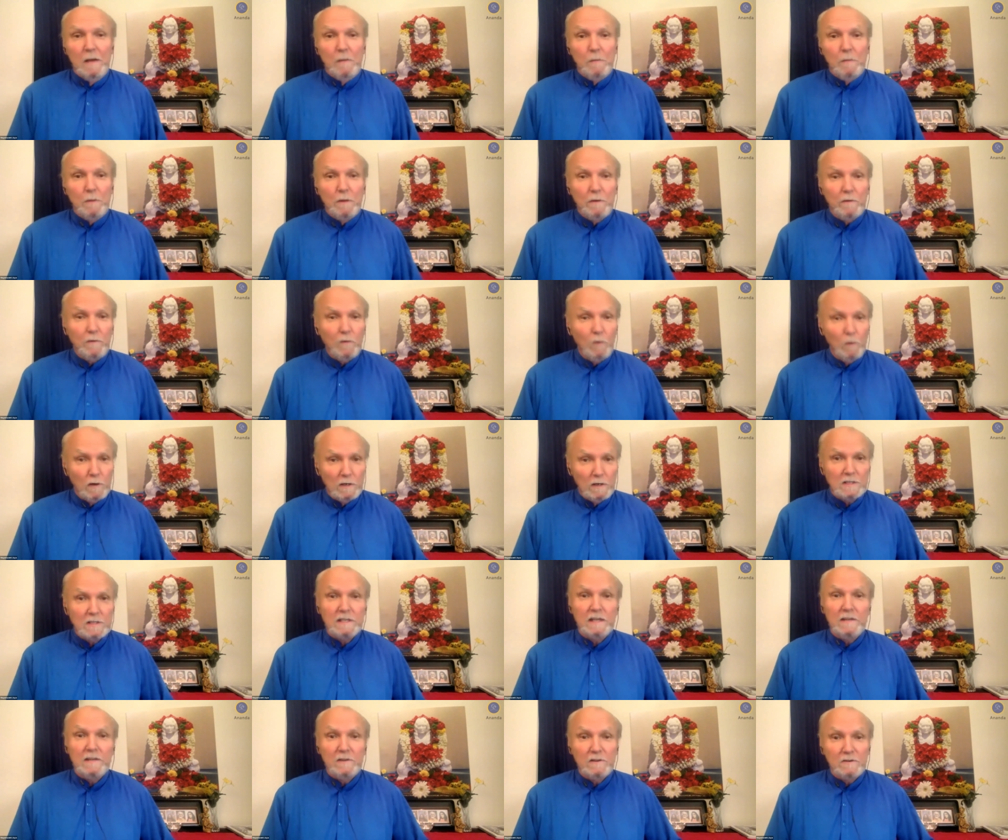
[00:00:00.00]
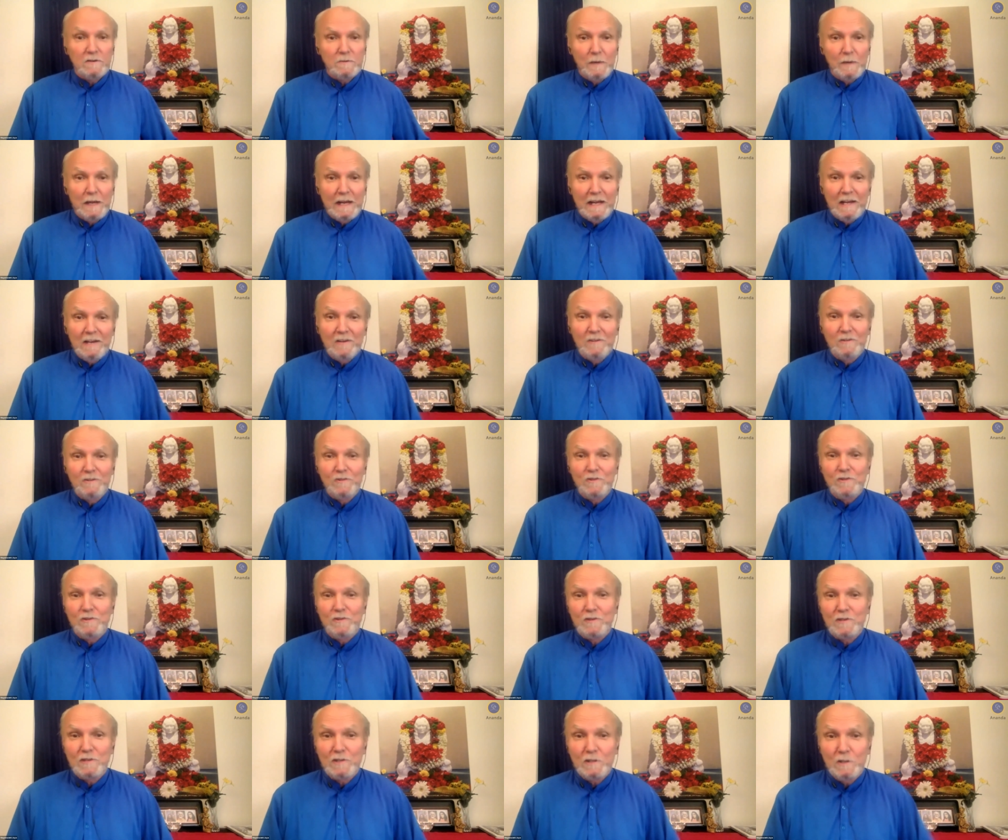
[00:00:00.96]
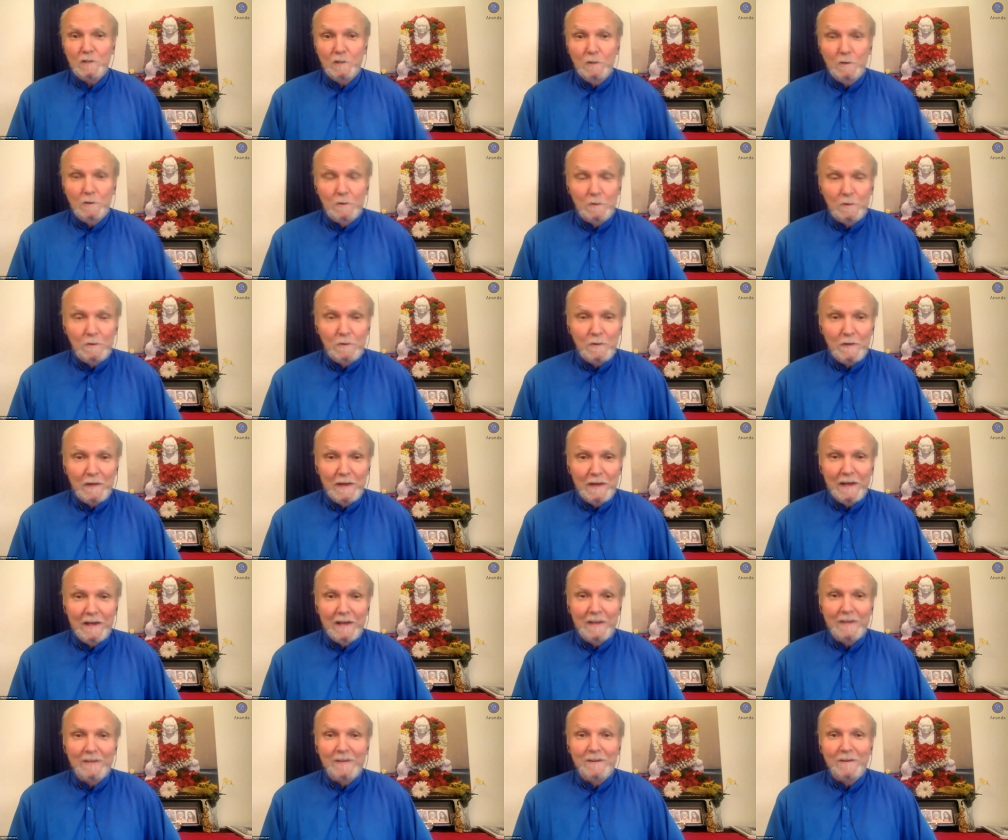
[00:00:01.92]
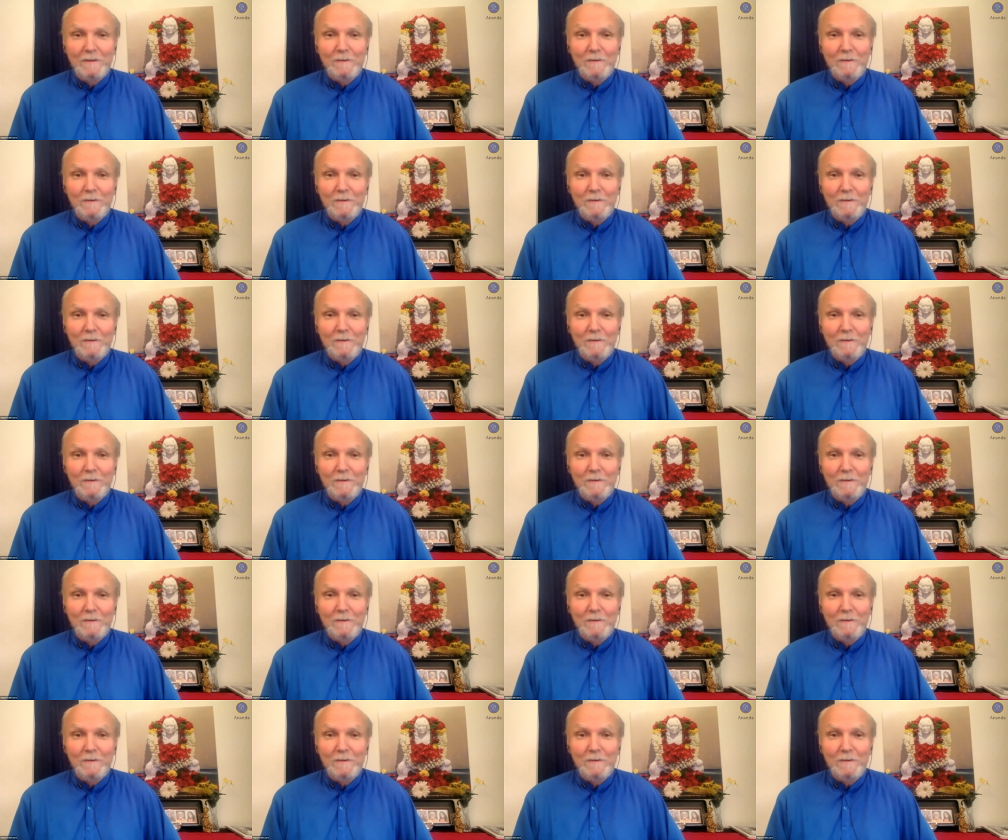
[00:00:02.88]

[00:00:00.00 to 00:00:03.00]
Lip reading: But of course, then there's many cultures too that